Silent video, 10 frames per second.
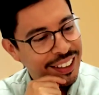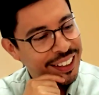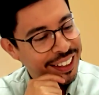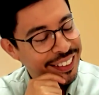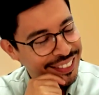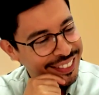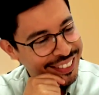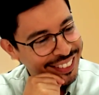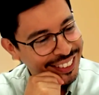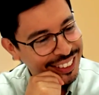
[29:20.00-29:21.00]
we didn't
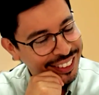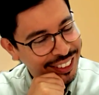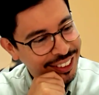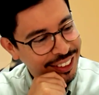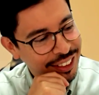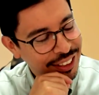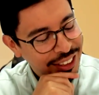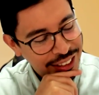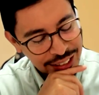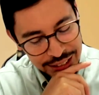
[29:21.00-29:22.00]
want a patient to
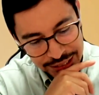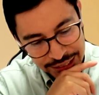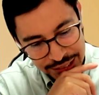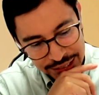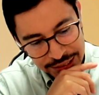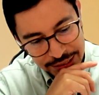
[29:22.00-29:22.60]
be unsafe